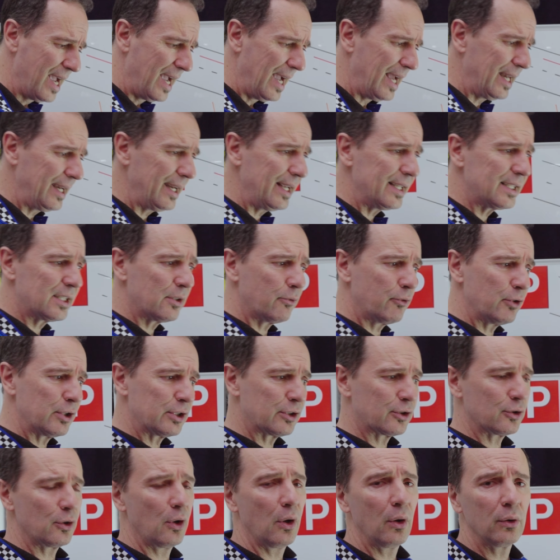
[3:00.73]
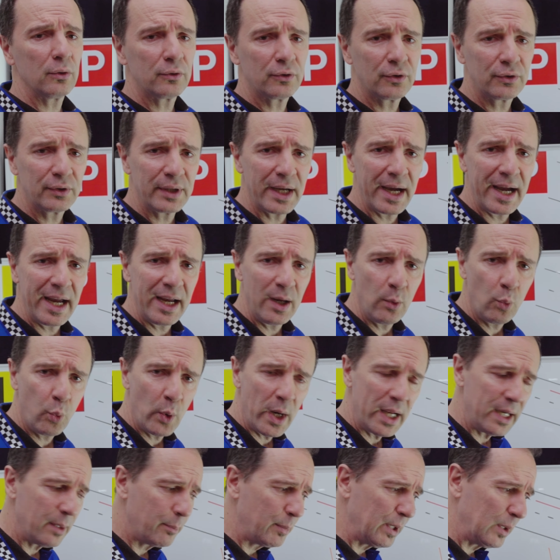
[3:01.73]
and as a result they
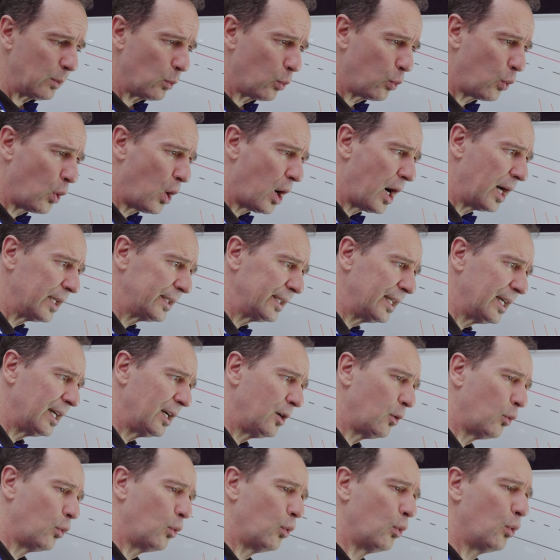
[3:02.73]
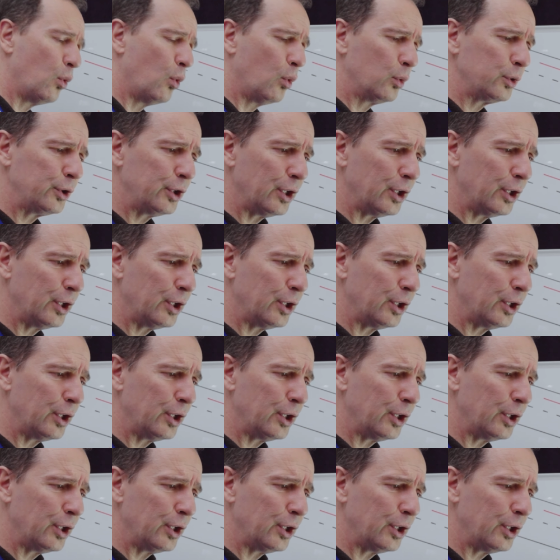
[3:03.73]
went a bit wider, or